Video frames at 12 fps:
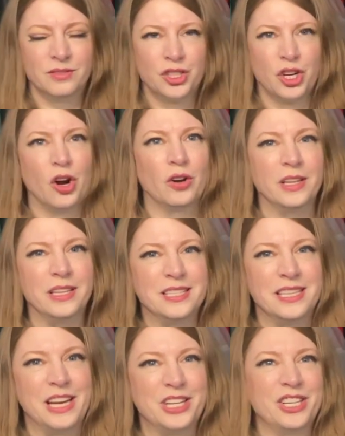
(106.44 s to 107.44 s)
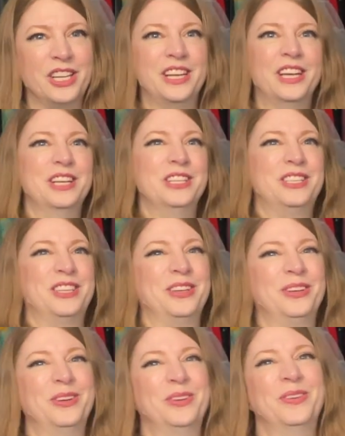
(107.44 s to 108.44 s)
Charlie station
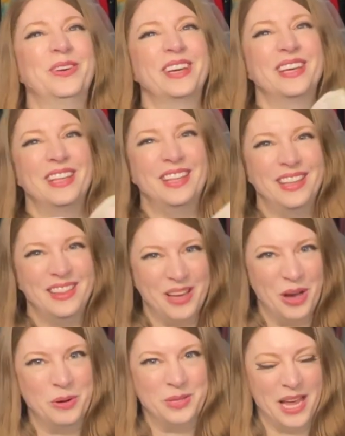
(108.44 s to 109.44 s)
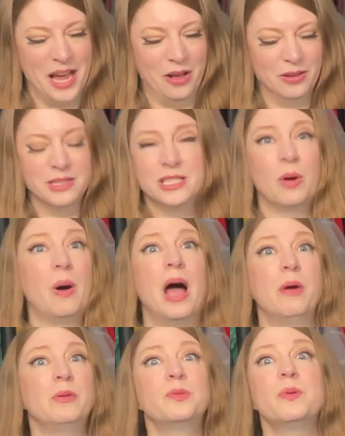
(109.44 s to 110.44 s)
to the hotel. So
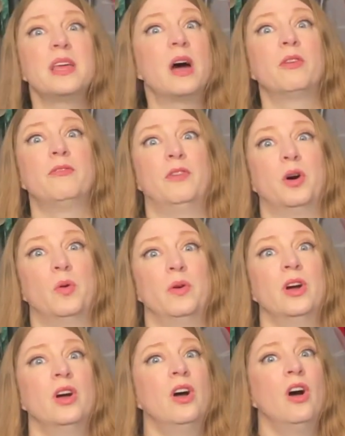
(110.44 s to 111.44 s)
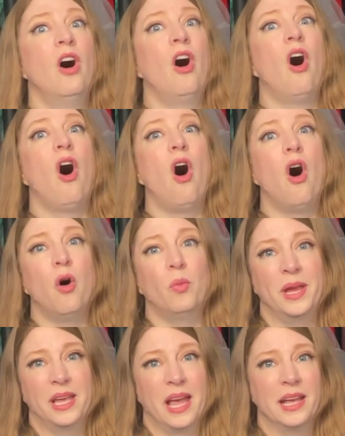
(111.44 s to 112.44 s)
I was without a phone all
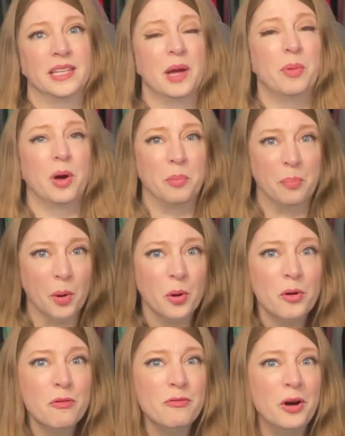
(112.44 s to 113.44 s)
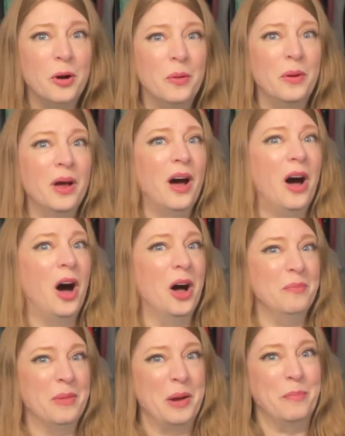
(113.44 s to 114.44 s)
weekend. I bought a burner phone
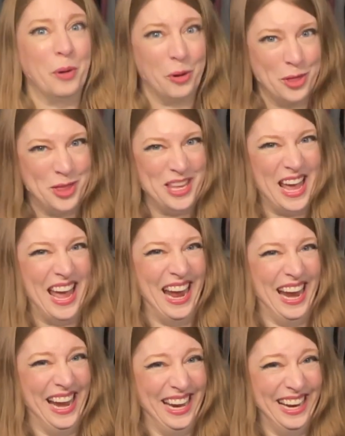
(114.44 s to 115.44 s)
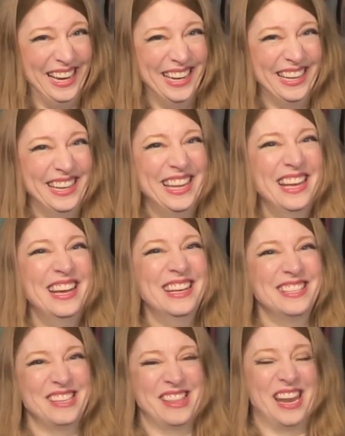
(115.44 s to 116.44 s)
on my birthday
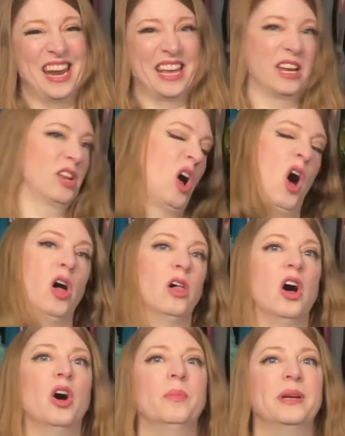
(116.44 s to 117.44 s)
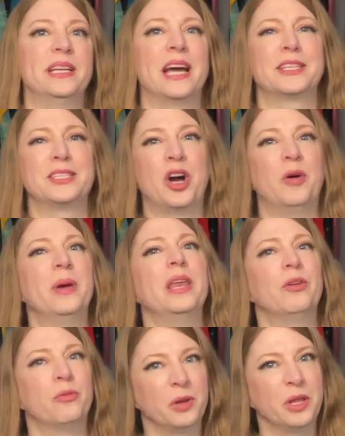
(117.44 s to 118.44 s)
so that I could call home and text home,
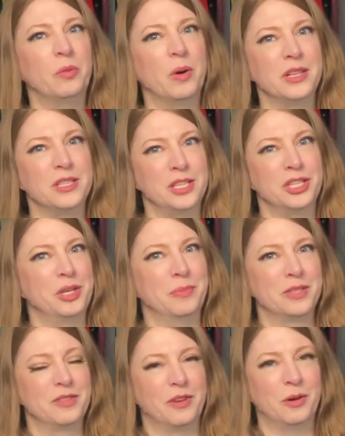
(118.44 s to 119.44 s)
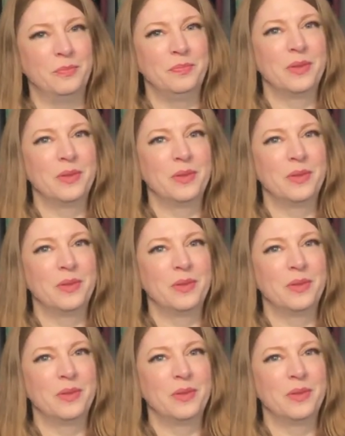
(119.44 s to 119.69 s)
and it really was the cheapest phone.